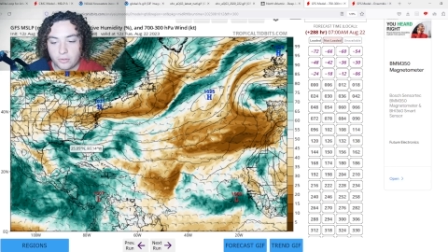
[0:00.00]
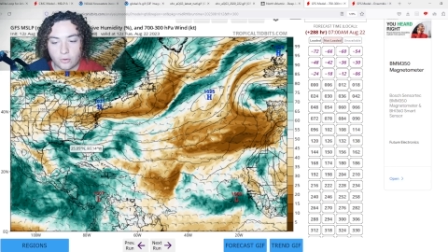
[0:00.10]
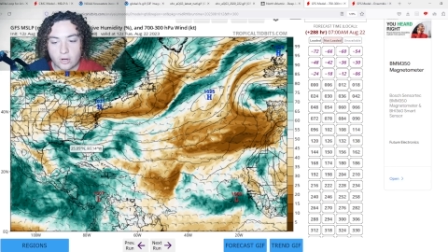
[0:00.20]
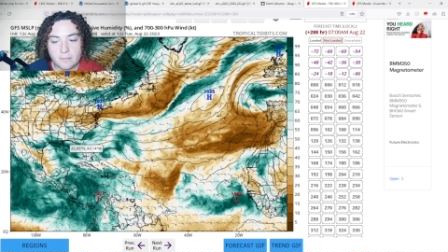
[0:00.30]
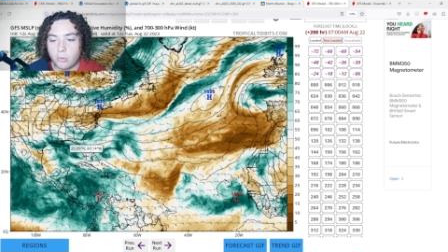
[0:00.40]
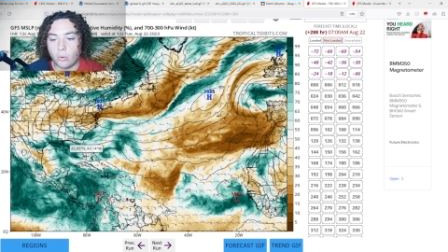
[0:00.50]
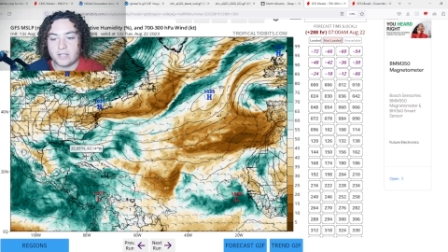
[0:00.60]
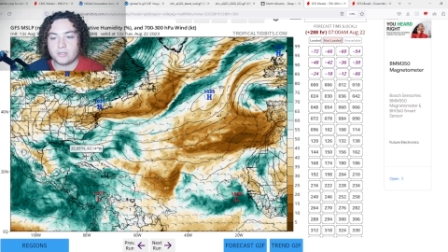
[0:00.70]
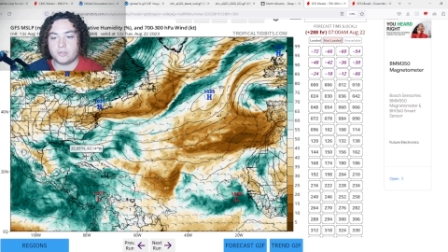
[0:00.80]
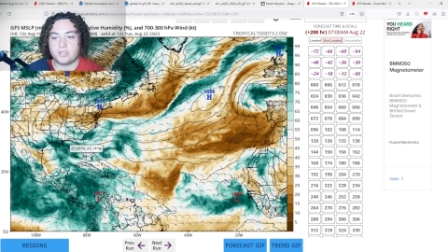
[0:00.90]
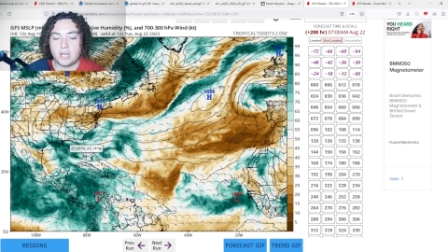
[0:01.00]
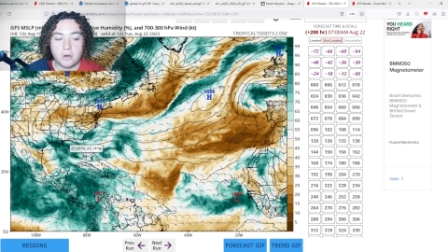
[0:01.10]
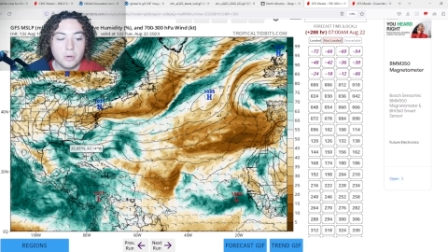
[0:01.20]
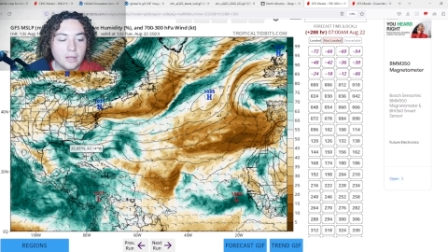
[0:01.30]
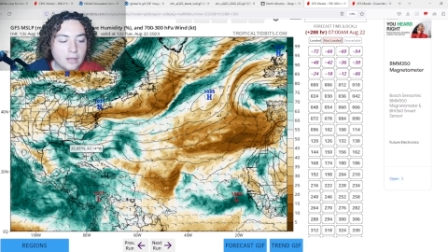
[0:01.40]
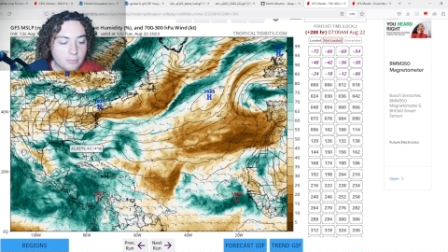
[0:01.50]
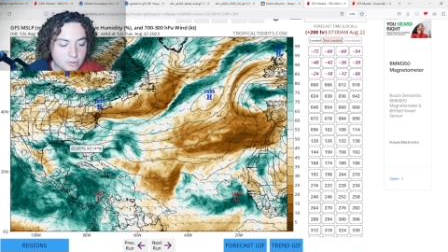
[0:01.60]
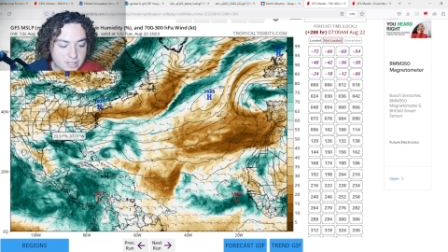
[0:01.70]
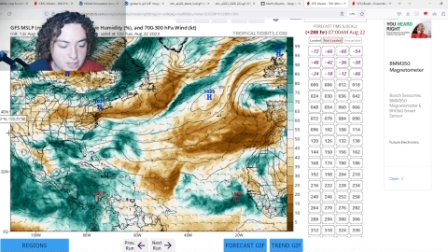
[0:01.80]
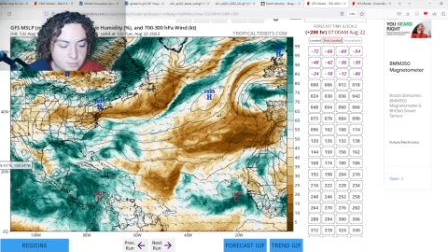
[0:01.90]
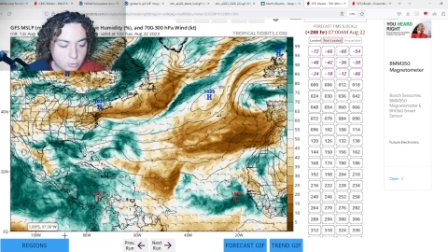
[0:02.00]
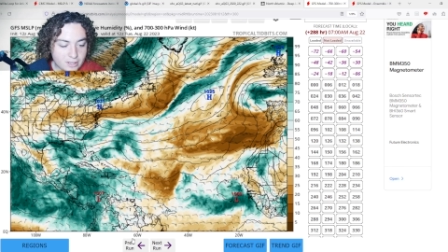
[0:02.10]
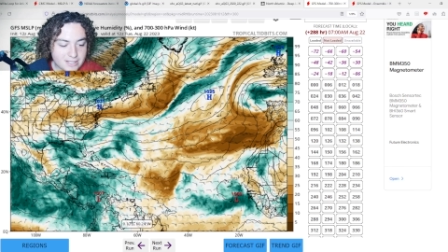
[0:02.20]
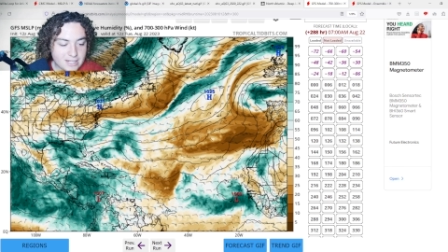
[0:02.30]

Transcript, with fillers: 30 points or so percentage points.